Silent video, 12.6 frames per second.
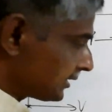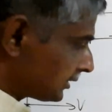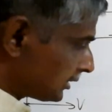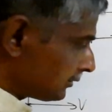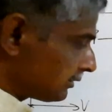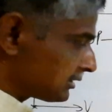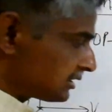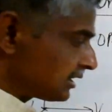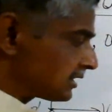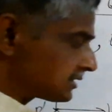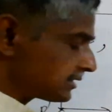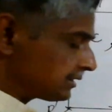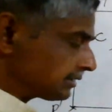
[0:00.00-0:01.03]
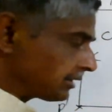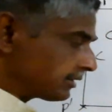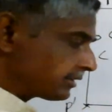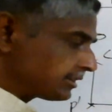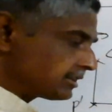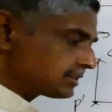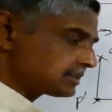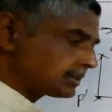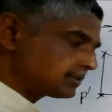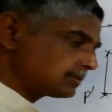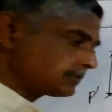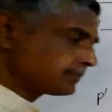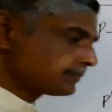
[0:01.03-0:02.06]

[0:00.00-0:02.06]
circle with C as center and radius R.